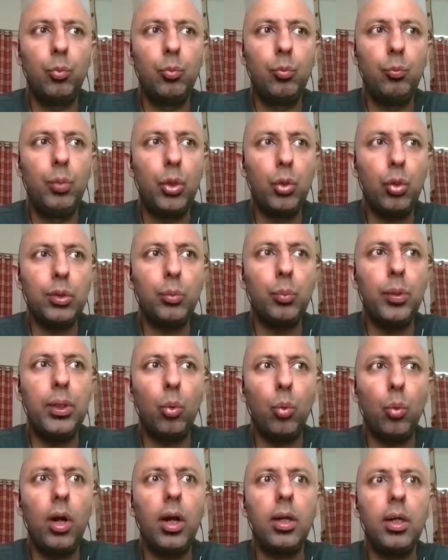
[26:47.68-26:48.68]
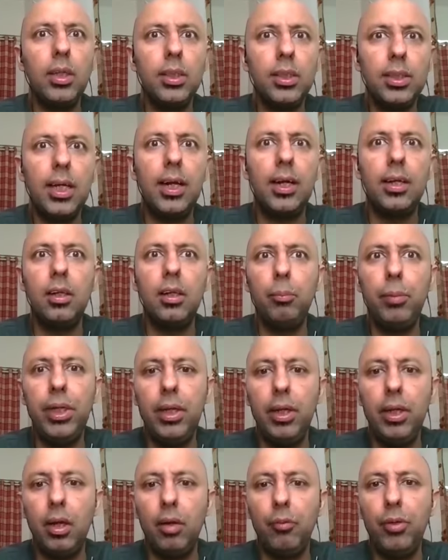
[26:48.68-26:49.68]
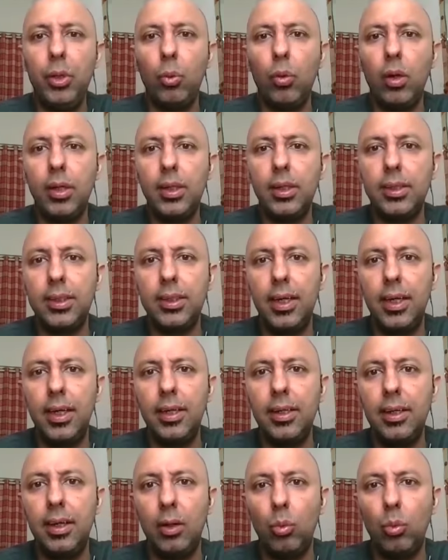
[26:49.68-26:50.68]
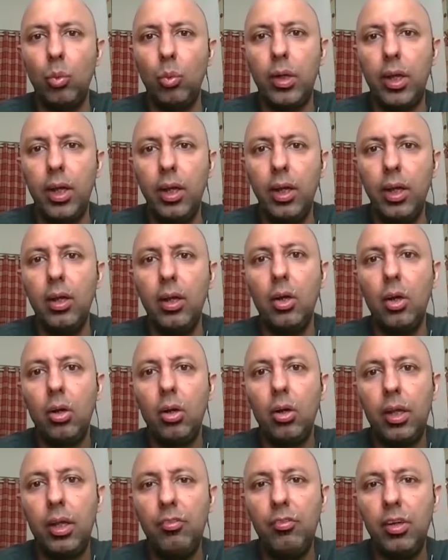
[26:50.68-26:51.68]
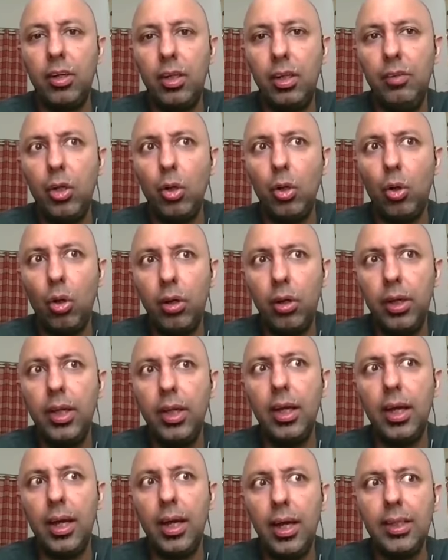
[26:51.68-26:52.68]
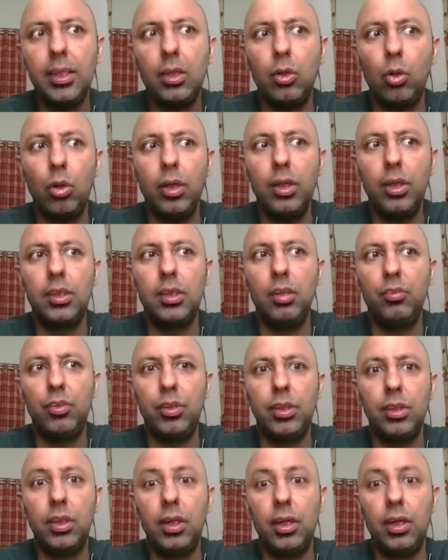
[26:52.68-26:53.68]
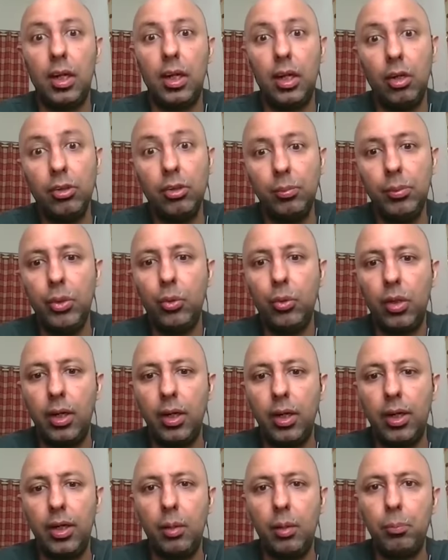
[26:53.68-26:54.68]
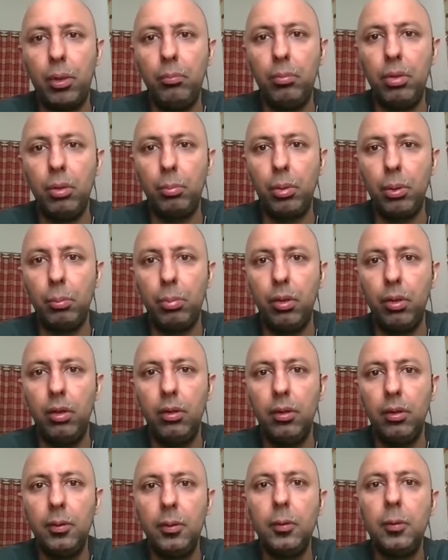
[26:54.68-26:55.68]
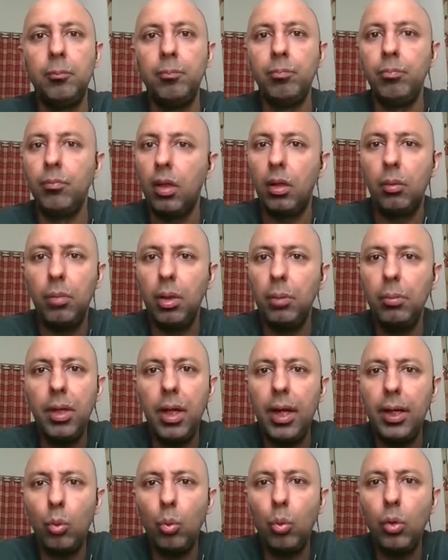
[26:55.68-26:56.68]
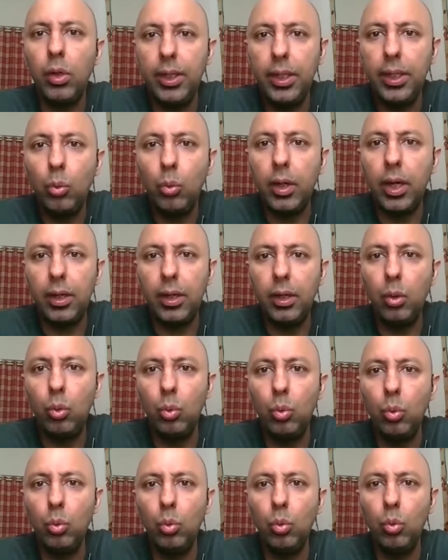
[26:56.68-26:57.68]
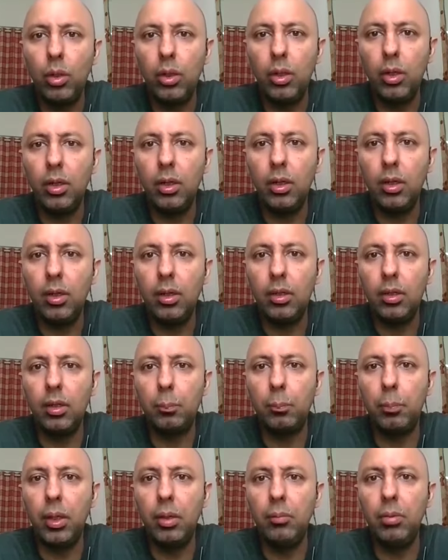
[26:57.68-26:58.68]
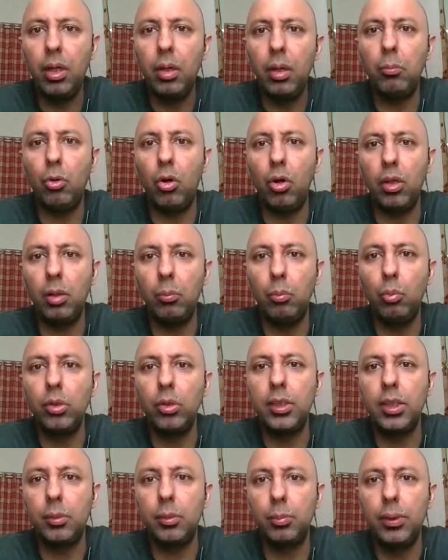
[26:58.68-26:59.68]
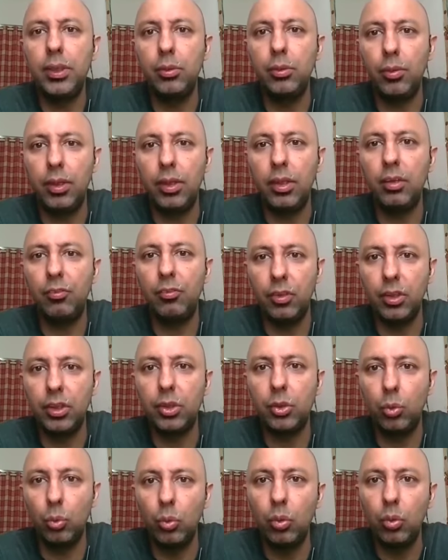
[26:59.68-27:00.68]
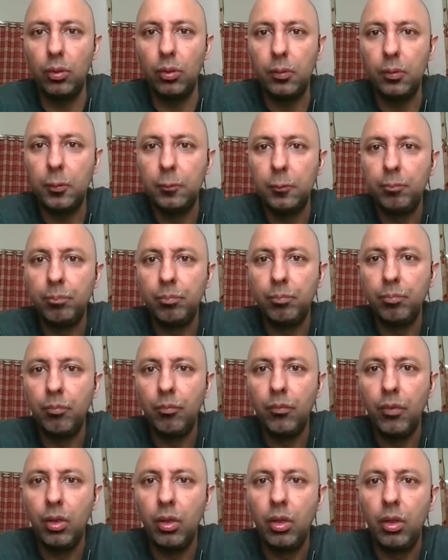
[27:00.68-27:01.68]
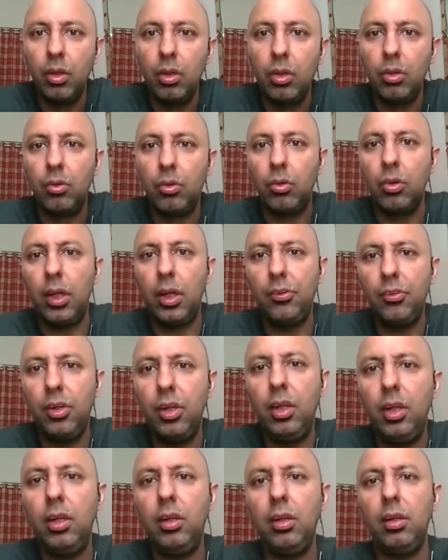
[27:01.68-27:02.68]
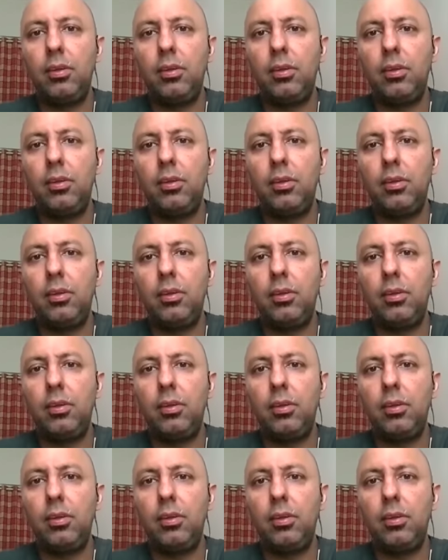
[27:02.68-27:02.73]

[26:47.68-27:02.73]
because we don't understand the media, we don't understand that, okay, TV already has an audience definition that allows me to target premium people. Maybe I don't need to get into the premium or the most expensive one in the first go. So that's really the